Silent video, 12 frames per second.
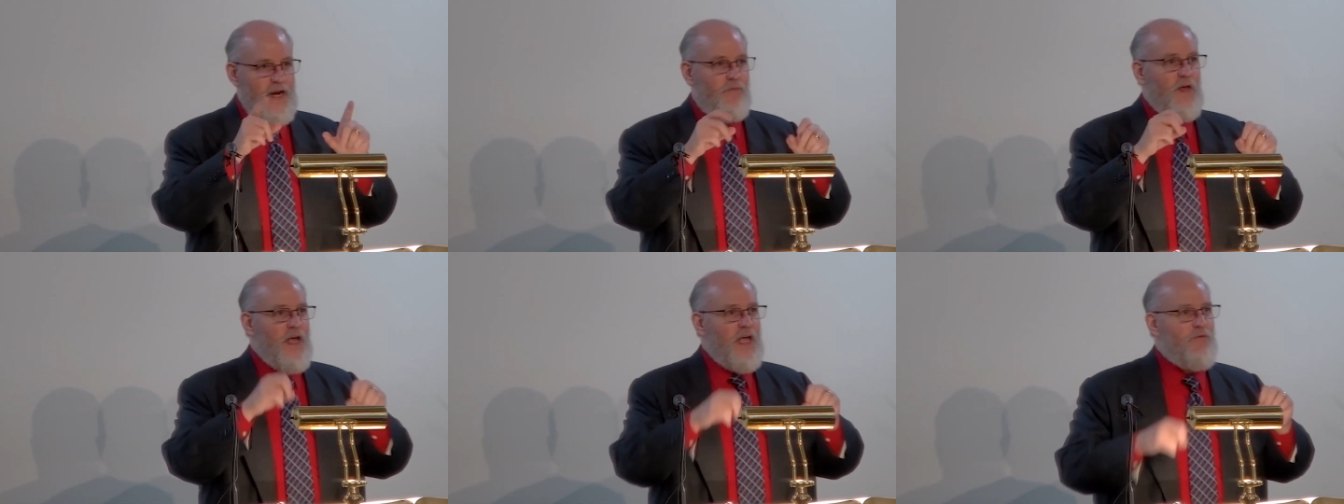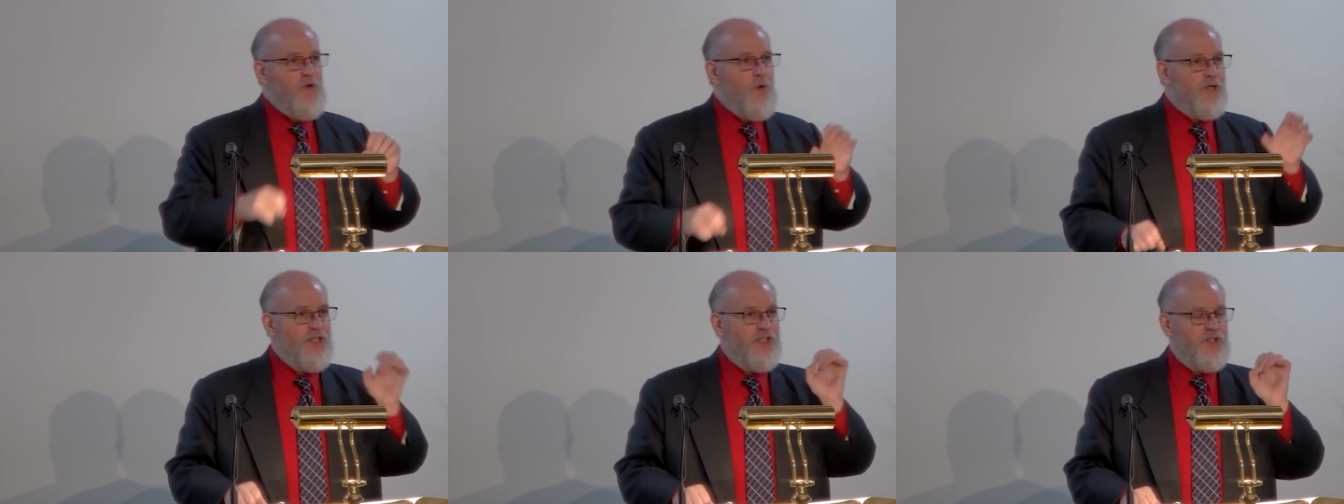right? If if
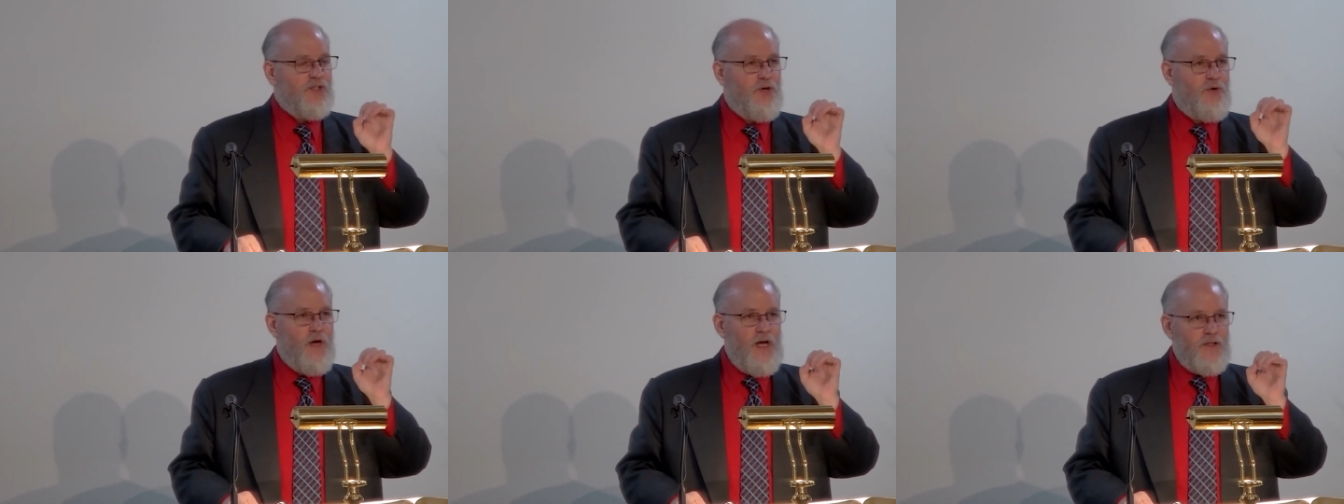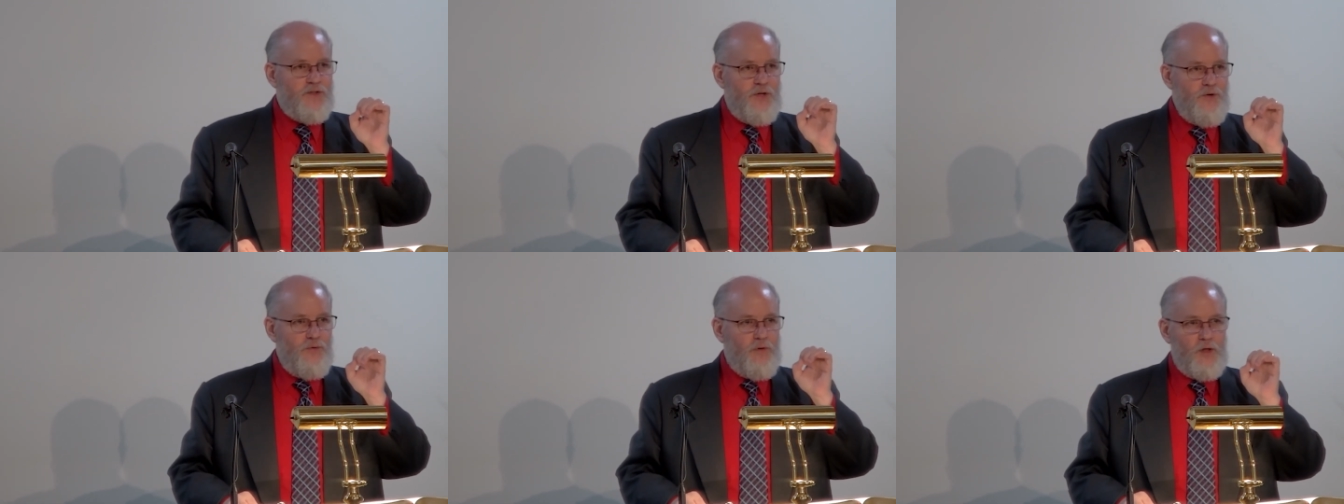you were just to
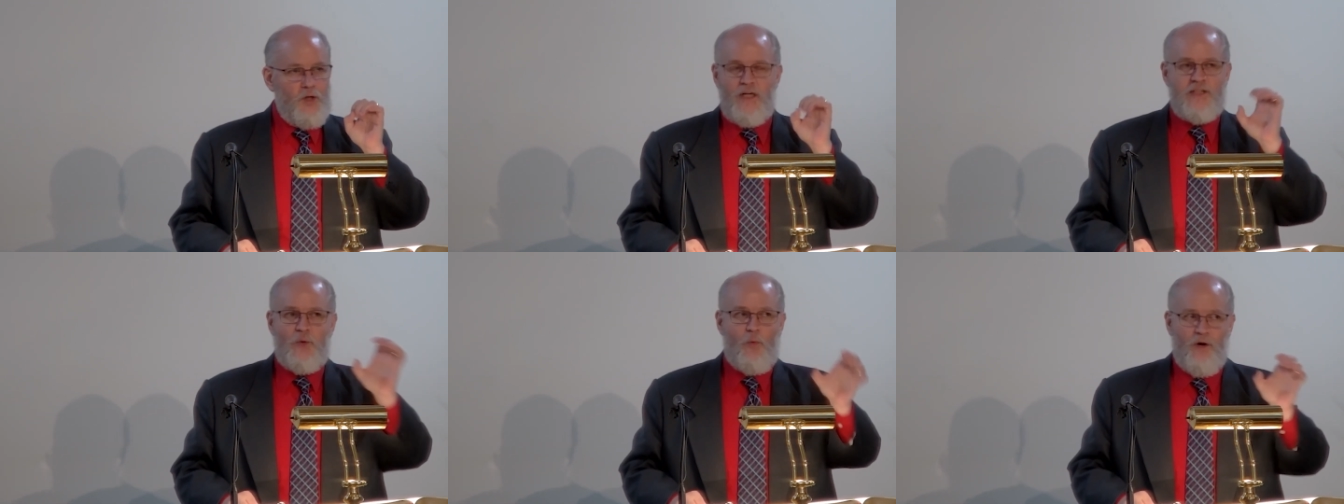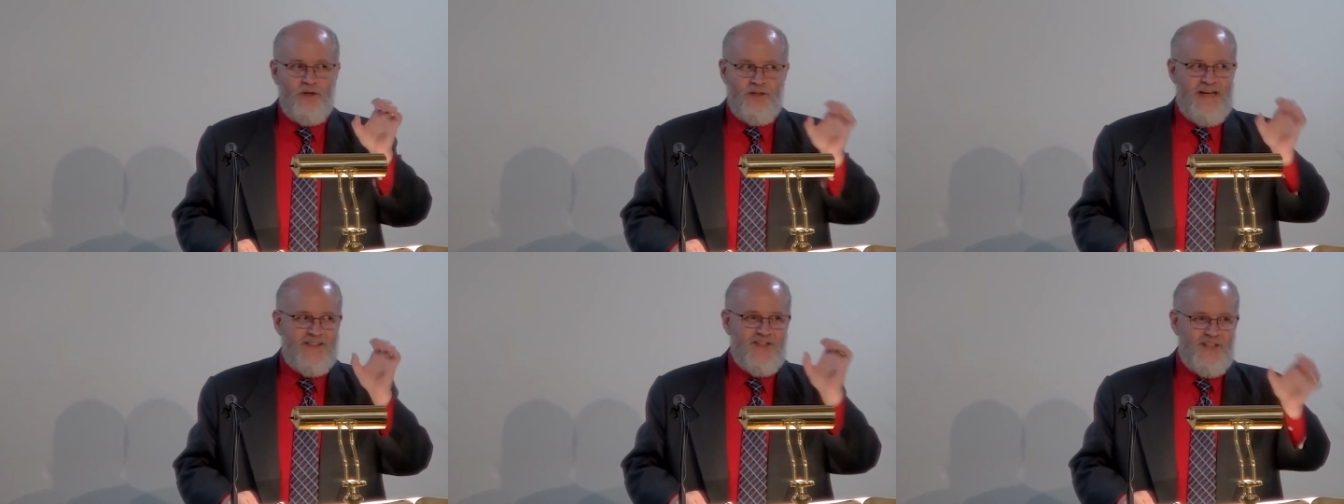to look at the word
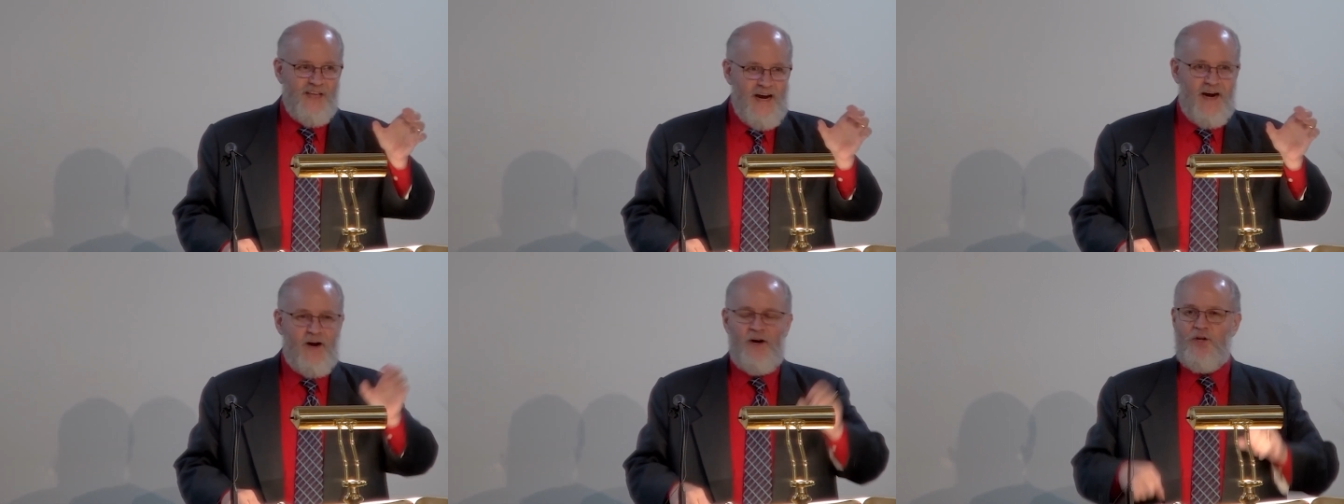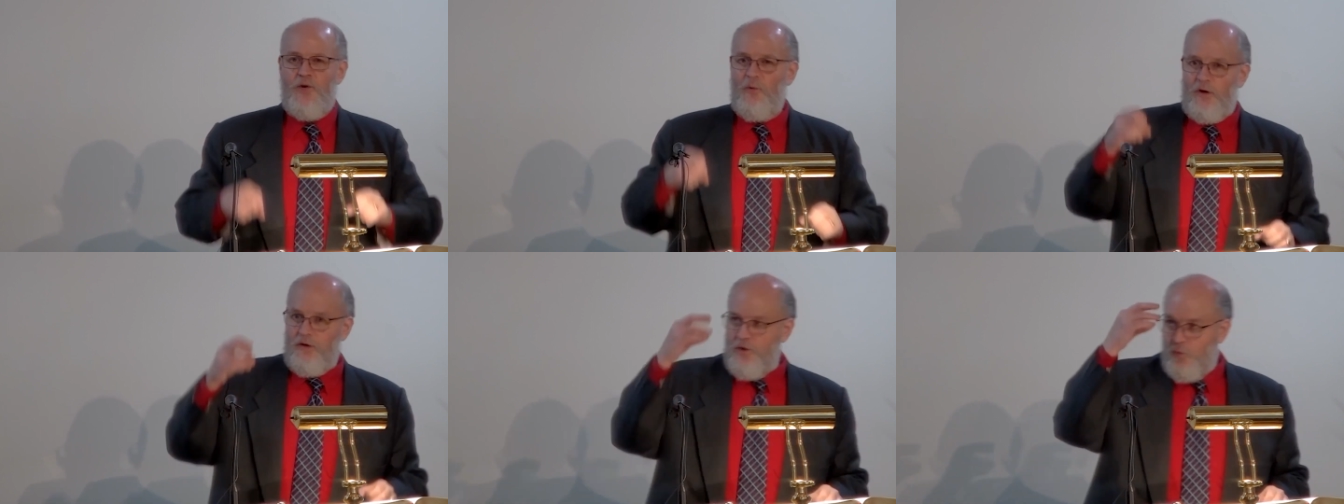and and you
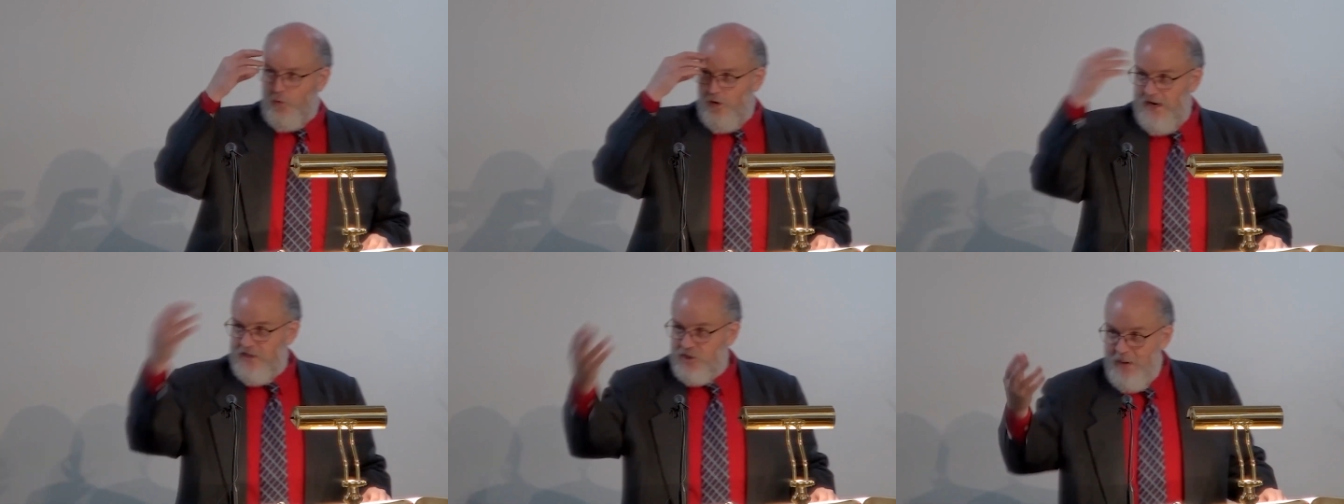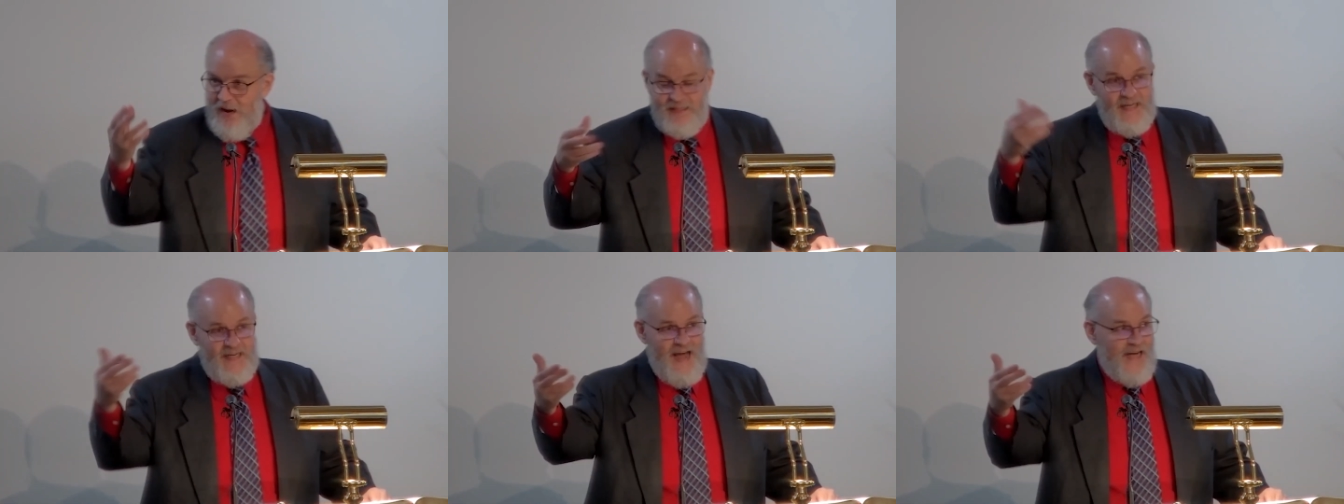were you were
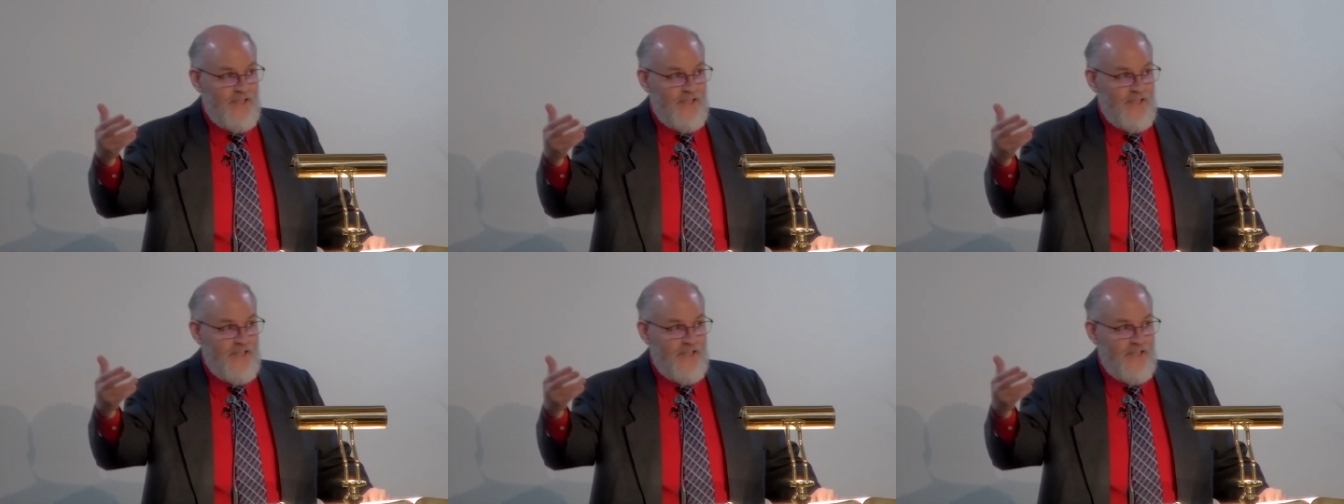expecting